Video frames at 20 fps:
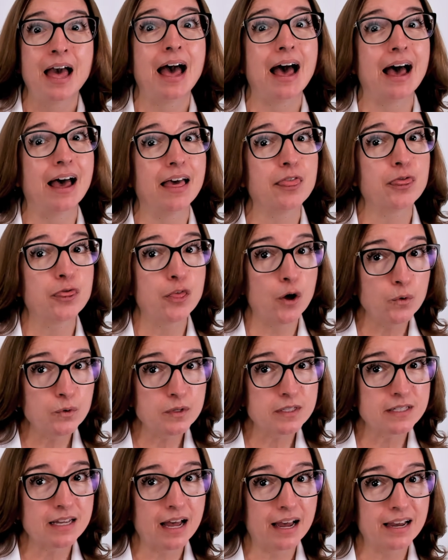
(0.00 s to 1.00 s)
At
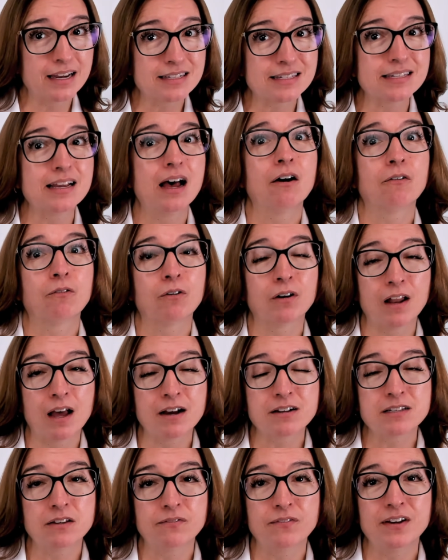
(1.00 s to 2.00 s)
those sites,
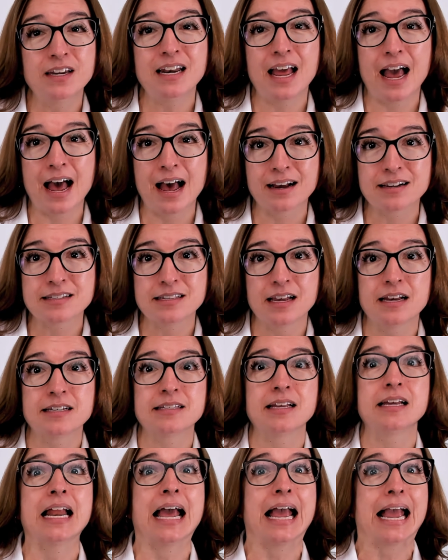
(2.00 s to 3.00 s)
raloxifene acts as
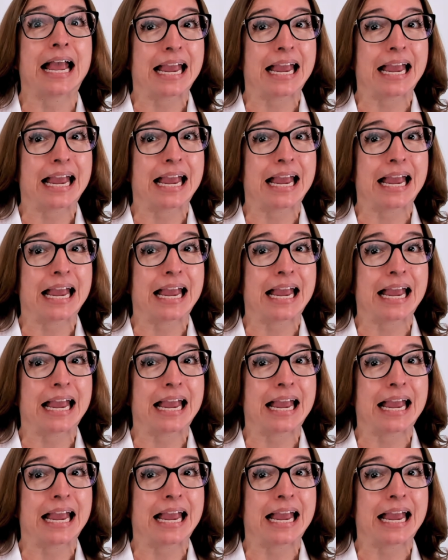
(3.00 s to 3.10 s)
an